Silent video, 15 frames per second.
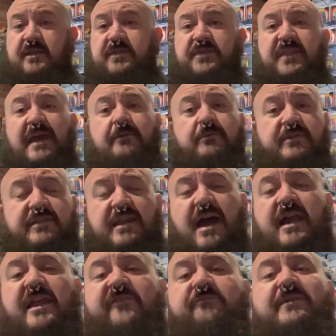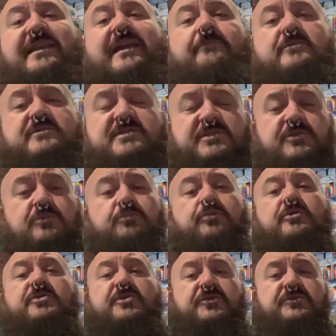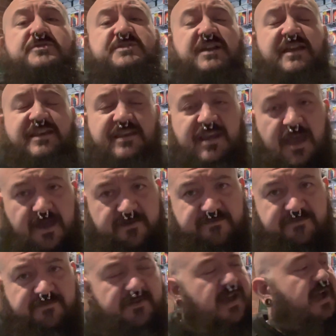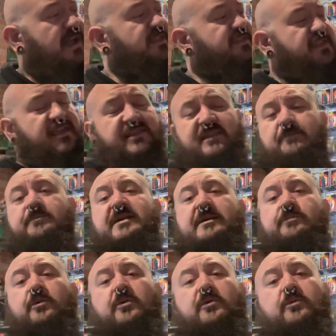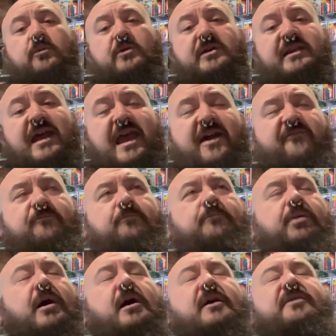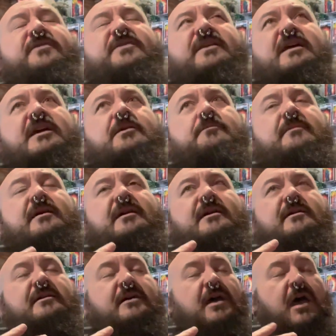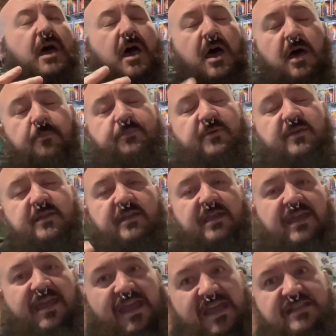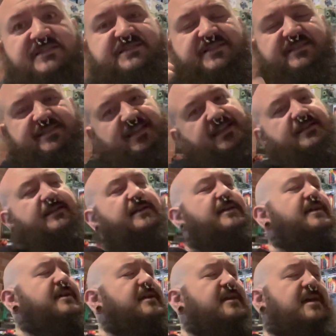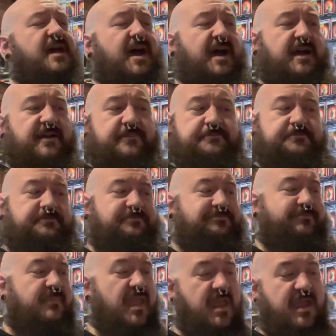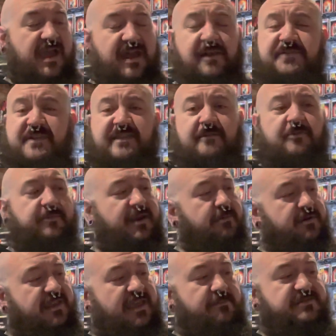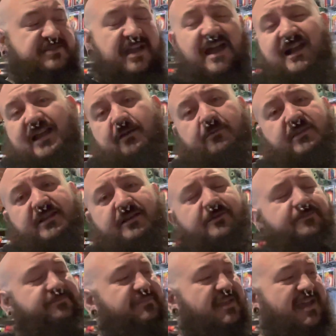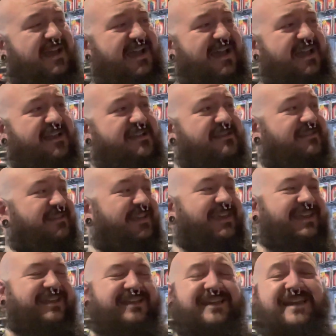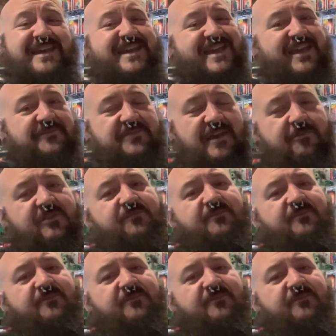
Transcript: they would not have been able to produce enough. I think that people would have bought them up instantly. I don't think they would have been able to keep stock. I really don't. If they would have